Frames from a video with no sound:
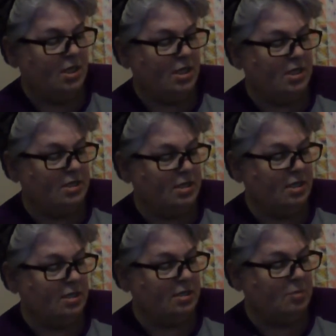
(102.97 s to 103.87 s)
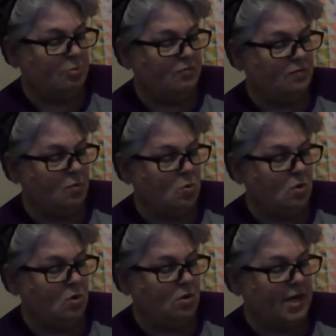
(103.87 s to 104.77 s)
It's a number
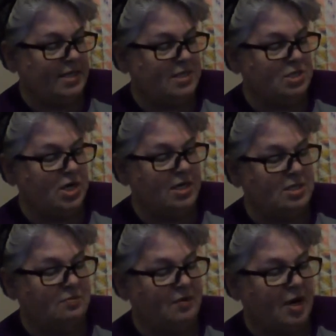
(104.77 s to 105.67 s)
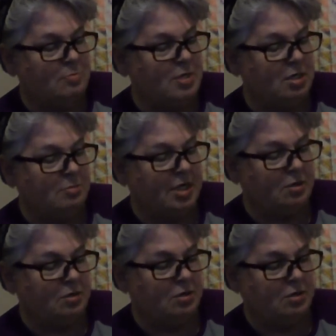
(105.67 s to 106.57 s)
4. They suggest a 5
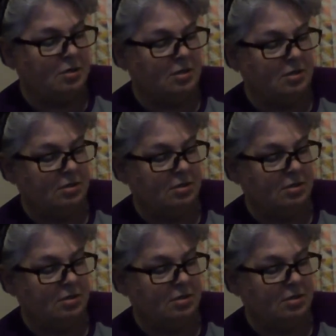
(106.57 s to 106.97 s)
millimeter hook.